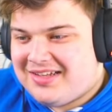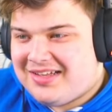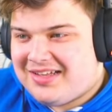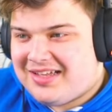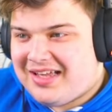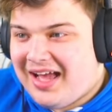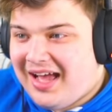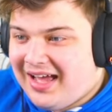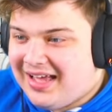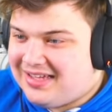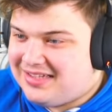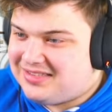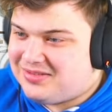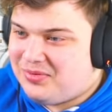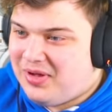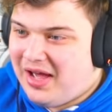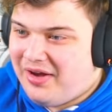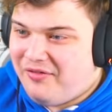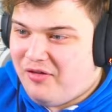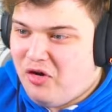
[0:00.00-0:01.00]
Guys, we
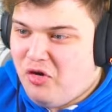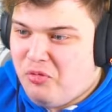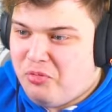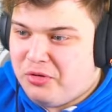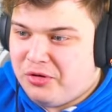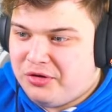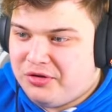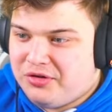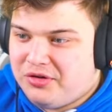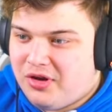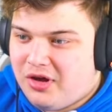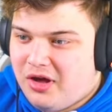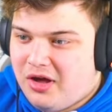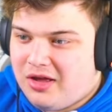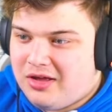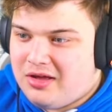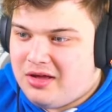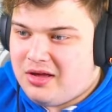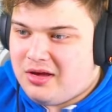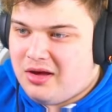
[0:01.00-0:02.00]
have opened uh,
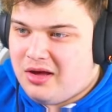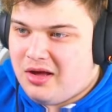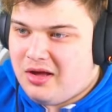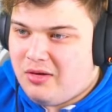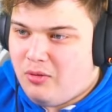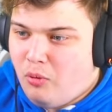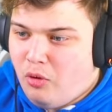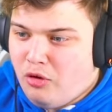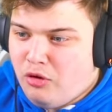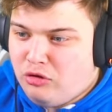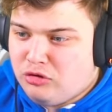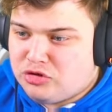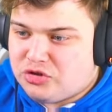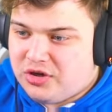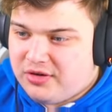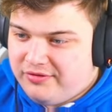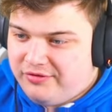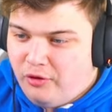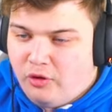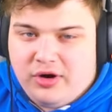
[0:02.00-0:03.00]

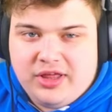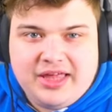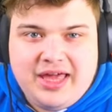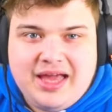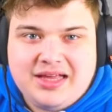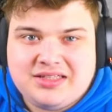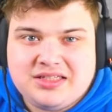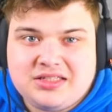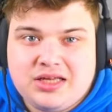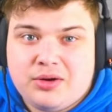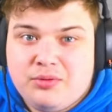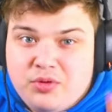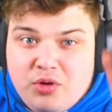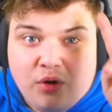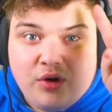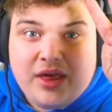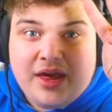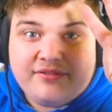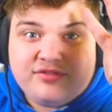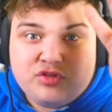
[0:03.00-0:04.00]
140 cases and we
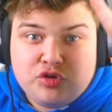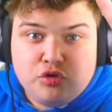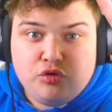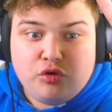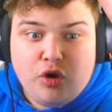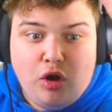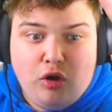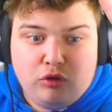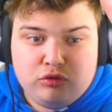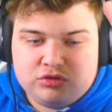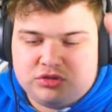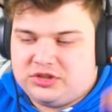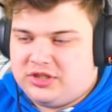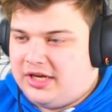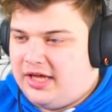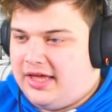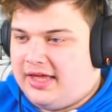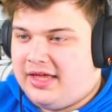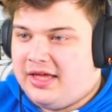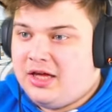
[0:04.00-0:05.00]
already have two golds
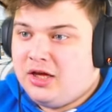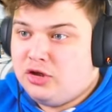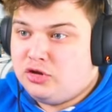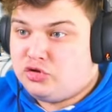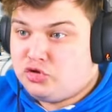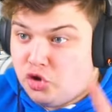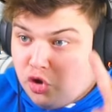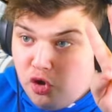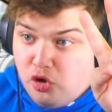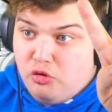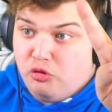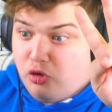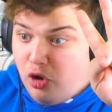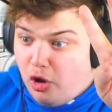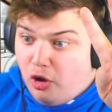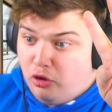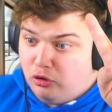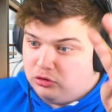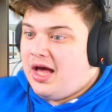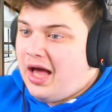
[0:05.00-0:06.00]
today. Two
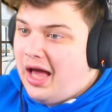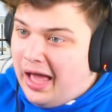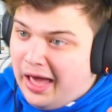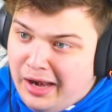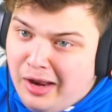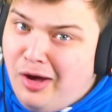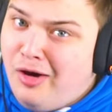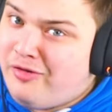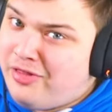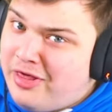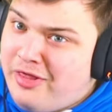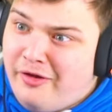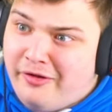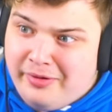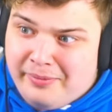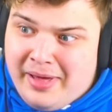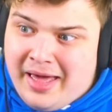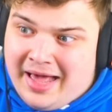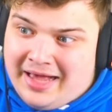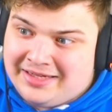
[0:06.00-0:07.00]
golds. I know they're not the
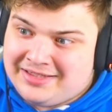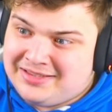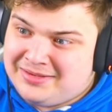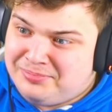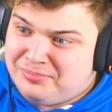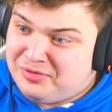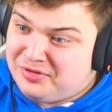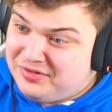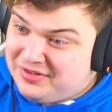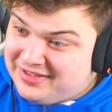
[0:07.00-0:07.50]
best, but they're